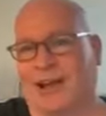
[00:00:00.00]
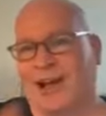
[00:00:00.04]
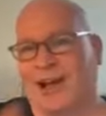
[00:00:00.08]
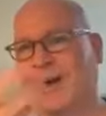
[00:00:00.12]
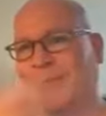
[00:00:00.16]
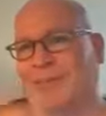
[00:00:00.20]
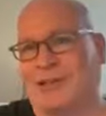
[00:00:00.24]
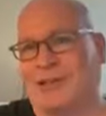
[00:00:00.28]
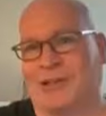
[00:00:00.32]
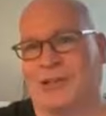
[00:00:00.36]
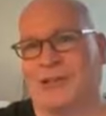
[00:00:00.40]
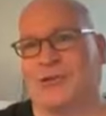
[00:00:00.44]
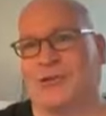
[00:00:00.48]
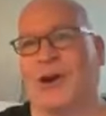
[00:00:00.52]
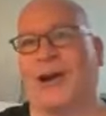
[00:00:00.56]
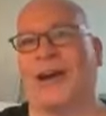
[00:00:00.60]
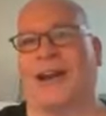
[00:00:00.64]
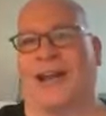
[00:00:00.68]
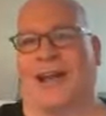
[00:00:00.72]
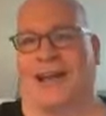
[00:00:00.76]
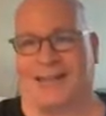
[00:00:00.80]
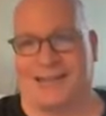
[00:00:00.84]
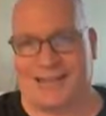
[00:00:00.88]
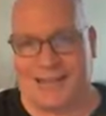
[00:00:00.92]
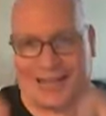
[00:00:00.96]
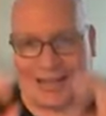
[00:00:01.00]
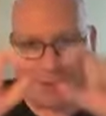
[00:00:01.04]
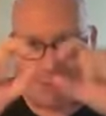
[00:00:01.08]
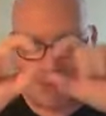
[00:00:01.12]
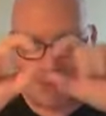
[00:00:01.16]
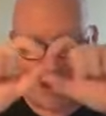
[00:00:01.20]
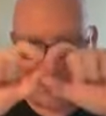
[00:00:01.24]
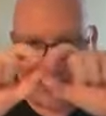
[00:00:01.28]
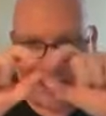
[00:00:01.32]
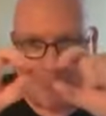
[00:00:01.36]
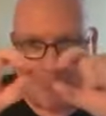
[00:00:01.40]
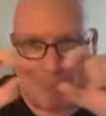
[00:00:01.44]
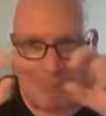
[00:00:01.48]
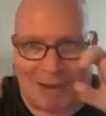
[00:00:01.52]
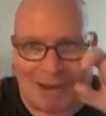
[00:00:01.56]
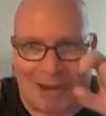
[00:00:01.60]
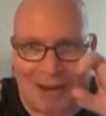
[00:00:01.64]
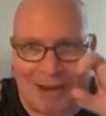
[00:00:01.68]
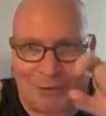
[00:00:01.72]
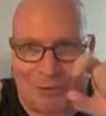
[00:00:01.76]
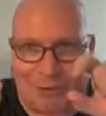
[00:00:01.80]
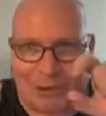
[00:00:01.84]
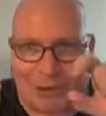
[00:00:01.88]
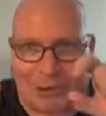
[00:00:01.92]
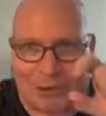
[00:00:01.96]
what comedy's great at. Take them out of that
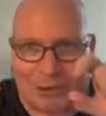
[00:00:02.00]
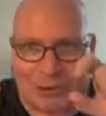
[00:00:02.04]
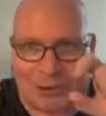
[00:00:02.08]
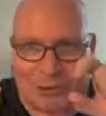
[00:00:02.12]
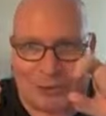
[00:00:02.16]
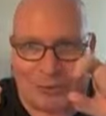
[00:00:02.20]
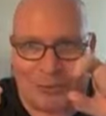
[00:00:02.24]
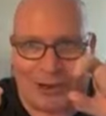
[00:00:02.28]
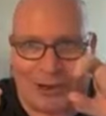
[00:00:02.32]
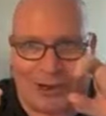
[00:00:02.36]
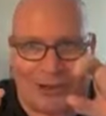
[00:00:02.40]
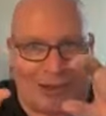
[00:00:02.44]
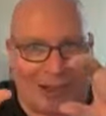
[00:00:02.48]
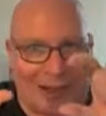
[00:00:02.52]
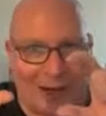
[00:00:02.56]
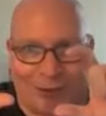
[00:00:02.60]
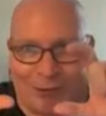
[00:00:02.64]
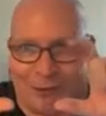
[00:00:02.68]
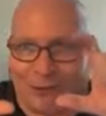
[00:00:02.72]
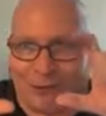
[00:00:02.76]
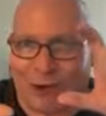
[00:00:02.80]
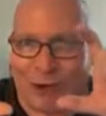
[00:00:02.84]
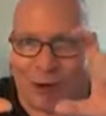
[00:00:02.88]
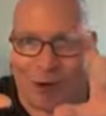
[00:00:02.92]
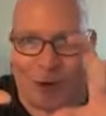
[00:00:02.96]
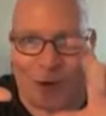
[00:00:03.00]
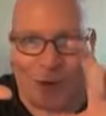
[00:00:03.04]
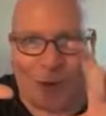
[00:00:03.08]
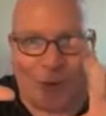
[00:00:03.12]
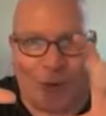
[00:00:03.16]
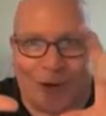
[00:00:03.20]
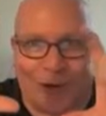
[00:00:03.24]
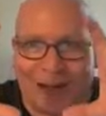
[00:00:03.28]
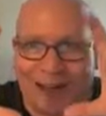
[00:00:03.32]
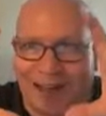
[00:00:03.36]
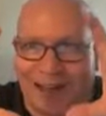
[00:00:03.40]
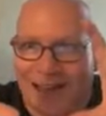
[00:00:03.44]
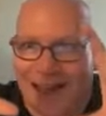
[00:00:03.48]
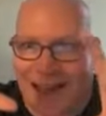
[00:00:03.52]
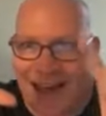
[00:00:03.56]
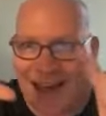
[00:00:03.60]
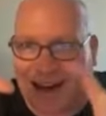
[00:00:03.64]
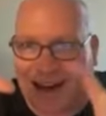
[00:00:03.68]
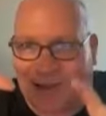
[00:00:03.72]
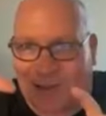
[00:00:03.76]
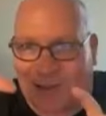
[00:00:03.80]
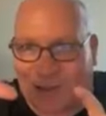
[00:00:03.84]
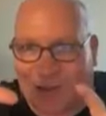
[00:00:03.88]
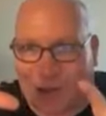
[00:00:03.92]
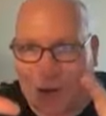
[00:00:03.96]
bandwidth a little bit and they don't know
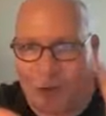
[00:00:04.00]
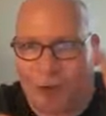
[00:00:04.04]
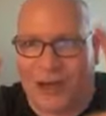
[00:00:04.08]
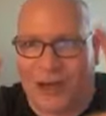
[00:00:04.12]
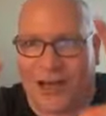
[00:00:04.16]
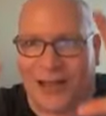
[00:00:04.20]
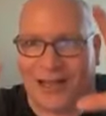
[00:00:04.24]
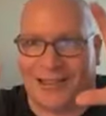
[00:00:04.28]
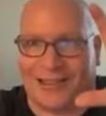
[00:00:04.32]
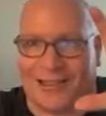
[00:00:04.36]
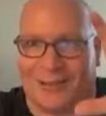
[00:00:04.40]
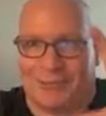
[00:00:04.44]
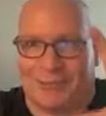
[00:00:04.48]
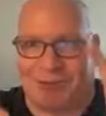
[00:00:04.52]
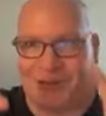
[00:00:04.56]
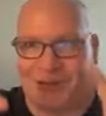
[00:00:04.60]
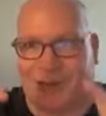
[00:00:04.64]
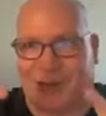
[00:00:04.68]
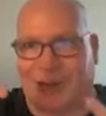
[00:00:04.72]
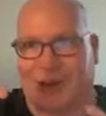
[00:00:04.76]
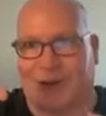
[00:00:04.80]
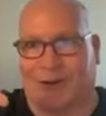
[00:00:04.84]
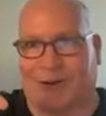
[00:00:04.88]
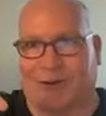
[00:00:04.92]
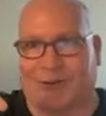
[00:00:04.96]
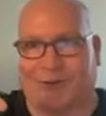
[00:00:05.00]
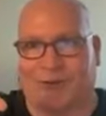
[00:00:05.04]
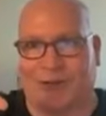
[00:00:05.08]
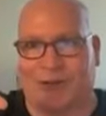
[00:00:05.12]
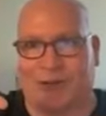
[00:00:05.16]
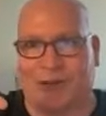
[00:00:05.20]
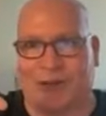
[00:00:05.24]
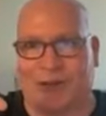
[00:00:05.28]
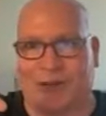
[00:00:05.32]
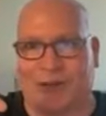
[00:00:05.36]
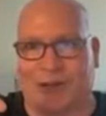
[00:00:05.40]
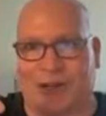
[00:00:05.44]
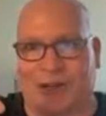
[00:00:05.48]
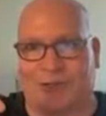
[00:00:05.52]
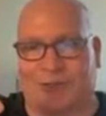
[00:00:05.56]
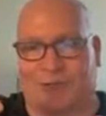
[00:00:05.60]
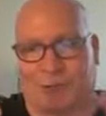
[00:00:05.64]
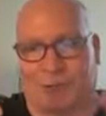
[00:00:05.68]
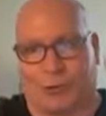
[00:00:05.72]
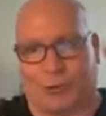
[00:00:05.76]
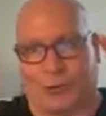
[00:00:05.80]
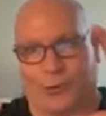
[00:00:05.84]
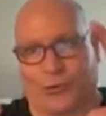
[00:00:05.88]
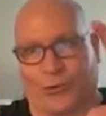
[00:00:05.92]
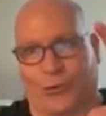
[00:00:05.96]
how to locate themselves
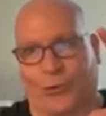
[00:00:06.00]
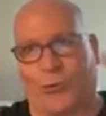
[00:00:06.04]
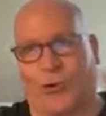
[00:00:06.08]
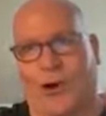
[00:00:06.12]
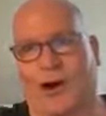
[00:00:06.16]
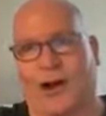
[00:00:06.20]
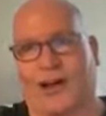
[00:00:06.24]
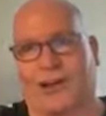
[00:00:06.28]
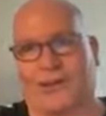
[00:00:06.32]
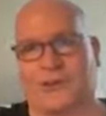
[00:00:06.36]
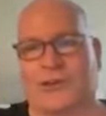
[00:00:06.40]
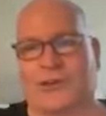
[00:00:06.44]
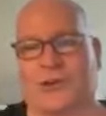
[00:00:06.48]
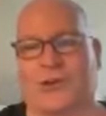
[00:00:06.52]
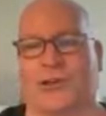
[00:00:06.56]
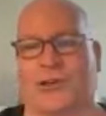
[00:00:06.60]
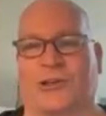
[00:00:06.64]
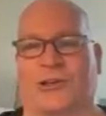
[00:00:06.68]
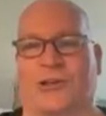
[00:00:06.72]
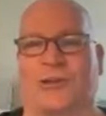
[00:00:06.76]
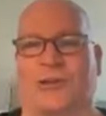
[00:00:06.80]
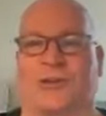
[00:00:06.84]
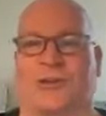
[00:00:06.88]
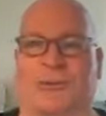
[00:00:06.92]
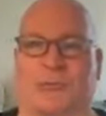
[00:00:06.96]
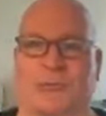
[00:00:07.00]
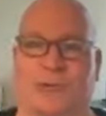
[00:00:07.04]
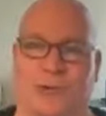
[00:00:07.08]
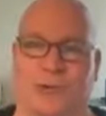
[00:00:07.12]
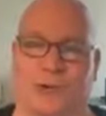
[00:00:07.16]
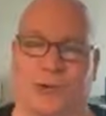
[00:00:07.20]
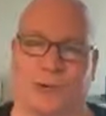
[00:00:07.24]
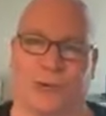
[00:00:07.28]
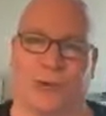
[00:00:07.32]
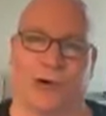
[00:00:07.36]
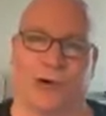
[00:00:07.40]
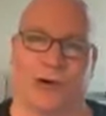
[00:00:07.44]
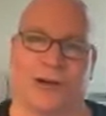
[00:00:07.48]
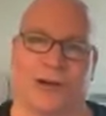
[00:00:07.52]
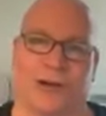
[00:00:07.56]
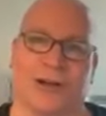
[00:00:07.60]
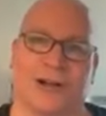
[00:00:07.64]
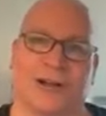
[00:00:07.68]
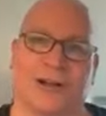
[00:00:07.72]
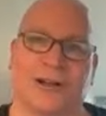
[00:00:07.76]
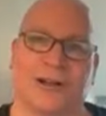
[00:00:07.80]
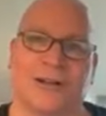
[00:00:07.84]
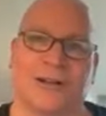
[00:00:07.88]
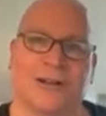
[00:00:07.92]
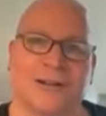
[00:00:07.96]
for mm-hmm. a little while so you can do some cool
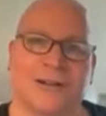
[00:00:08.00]
work.